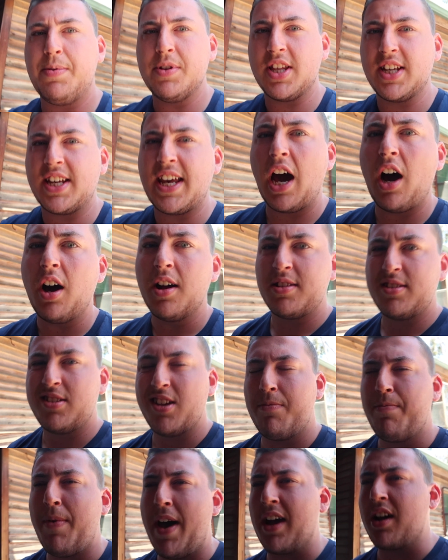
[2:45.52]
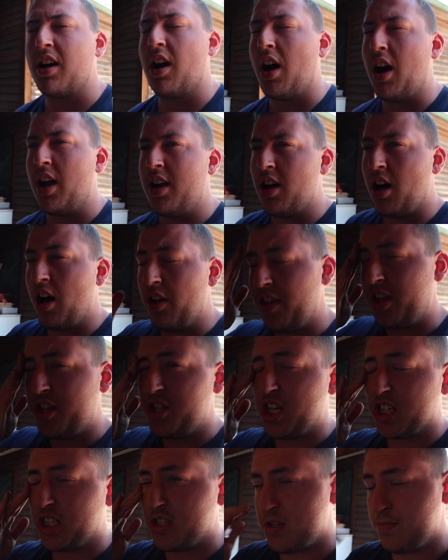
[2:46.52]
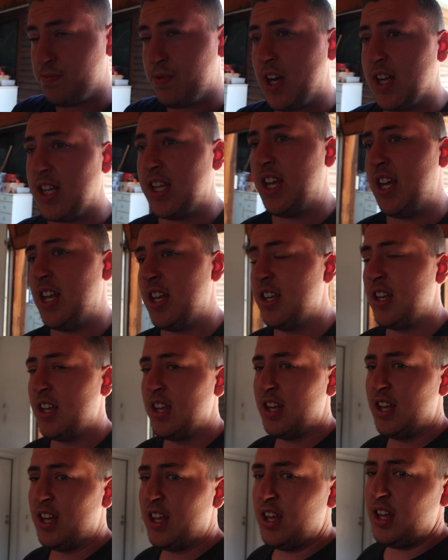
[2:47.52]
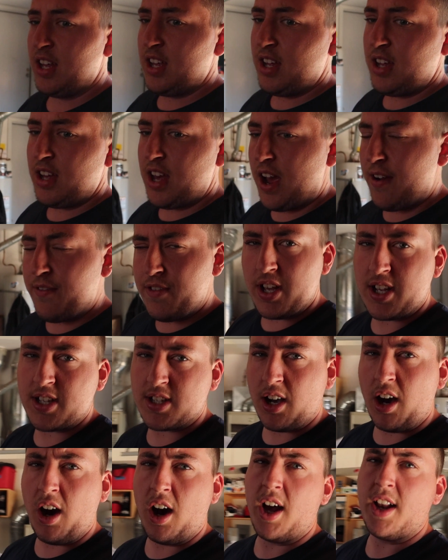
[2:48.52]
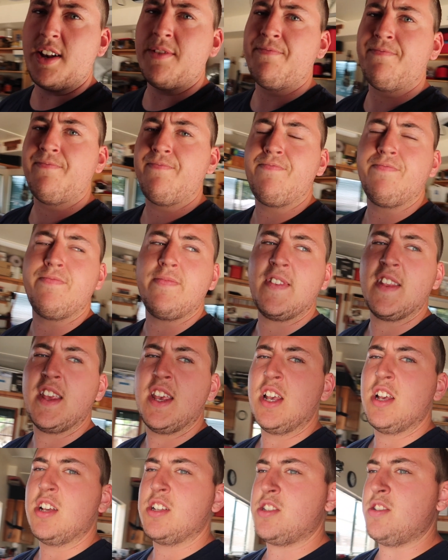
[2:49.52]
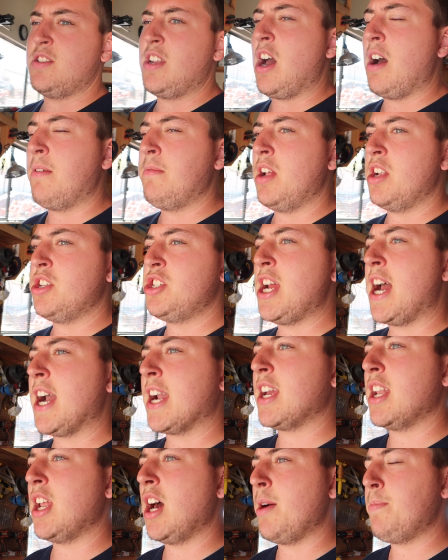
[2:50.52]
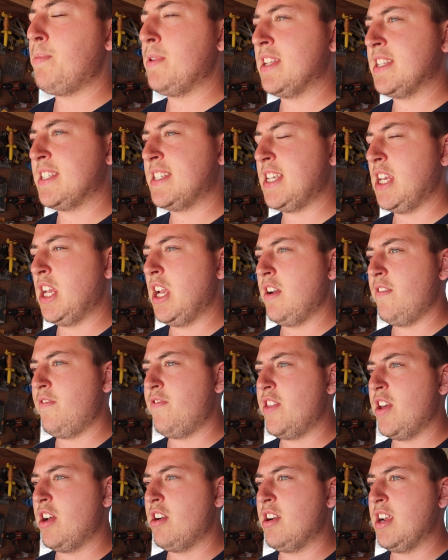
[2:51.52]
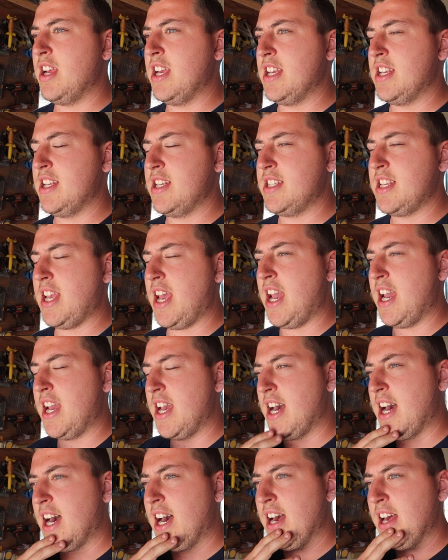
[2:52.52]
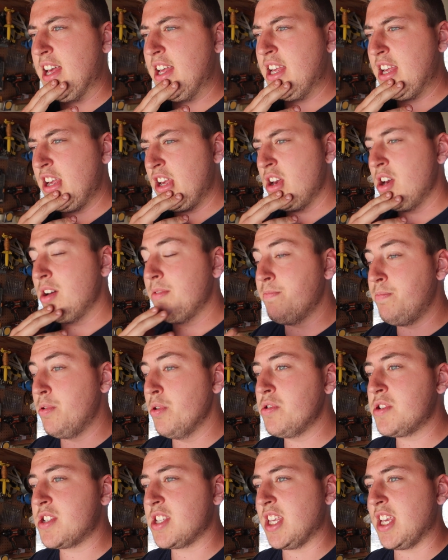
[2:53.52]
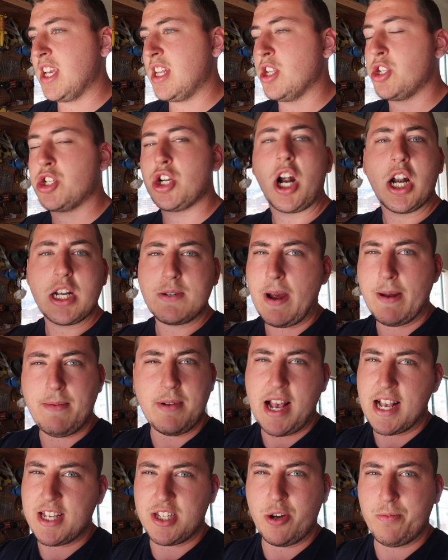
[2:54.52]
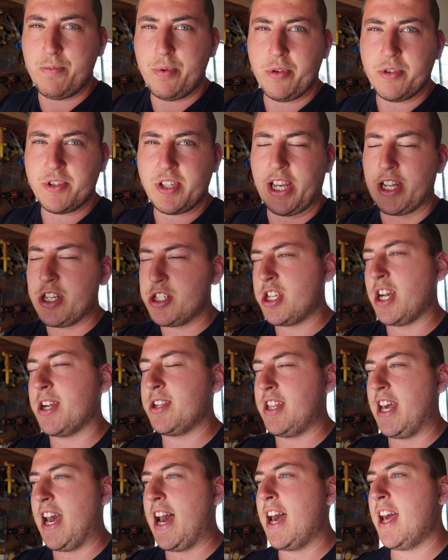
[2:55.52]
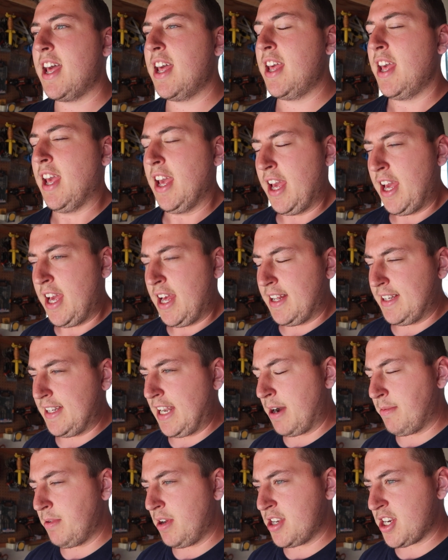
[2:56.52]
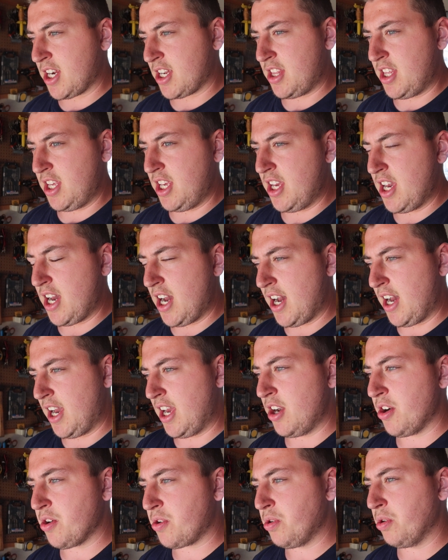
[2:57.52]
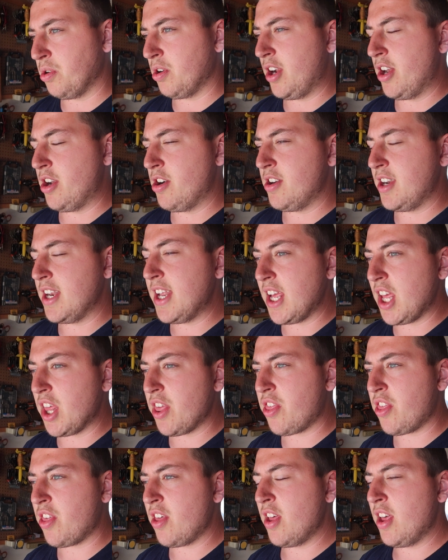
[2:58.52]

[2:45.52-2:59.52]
put the cowl stuff back on. All the injectors are plugged in. Everything's on. So now I'm going to jack it up and see if there is a boost leak. The charge pipe has no boost leak, I just checked that. Now I'm going to check the intercooler underneath